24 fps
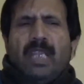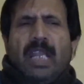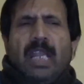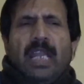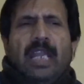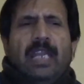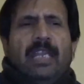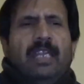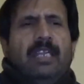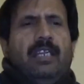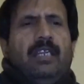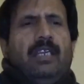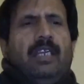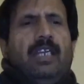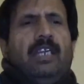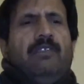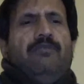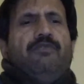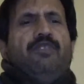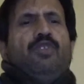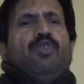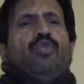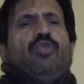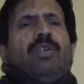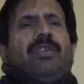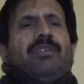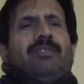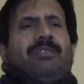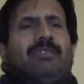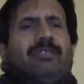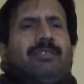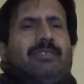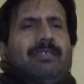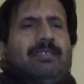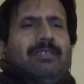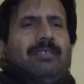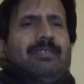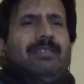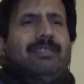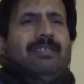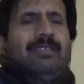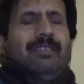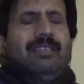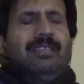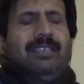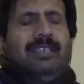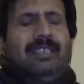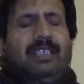And if you
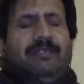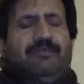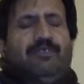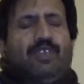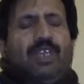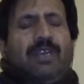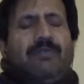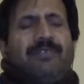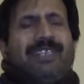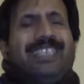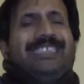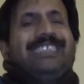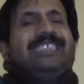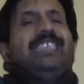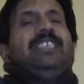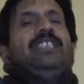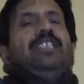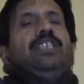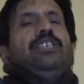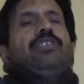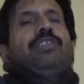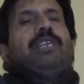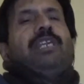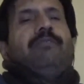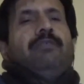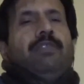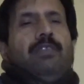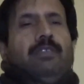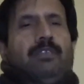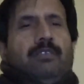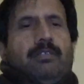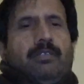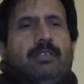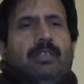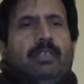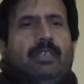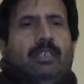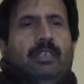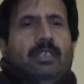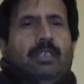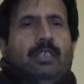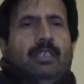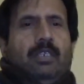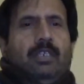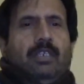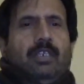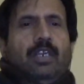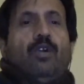have recently traveled
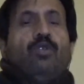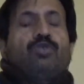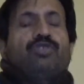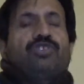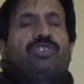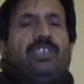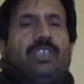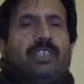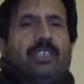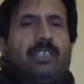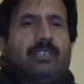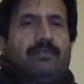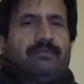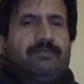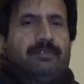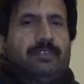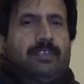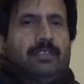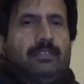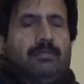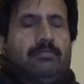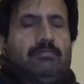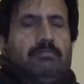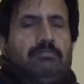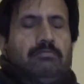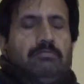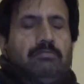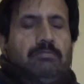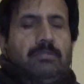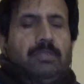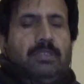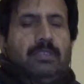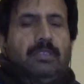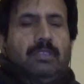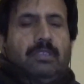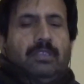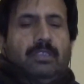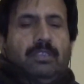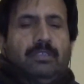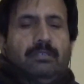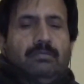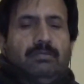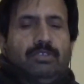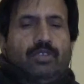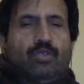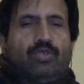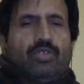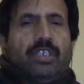outside of the
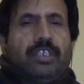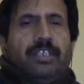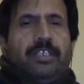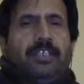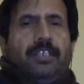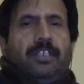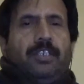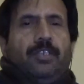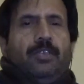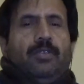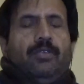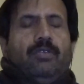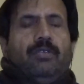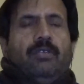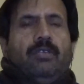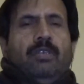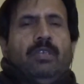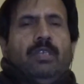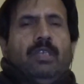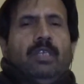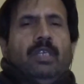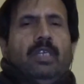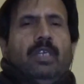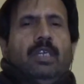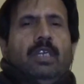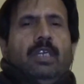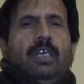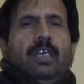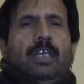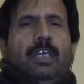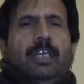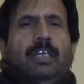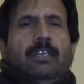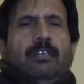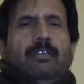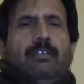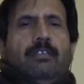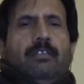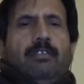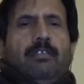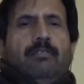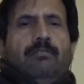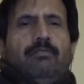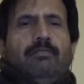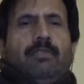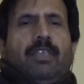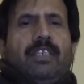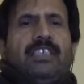your country, and
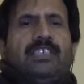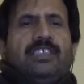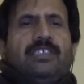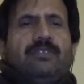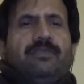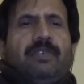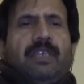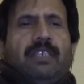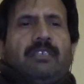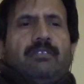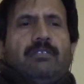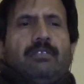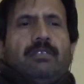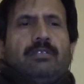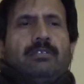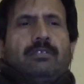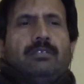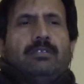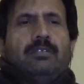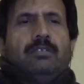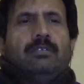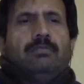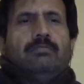the risk factors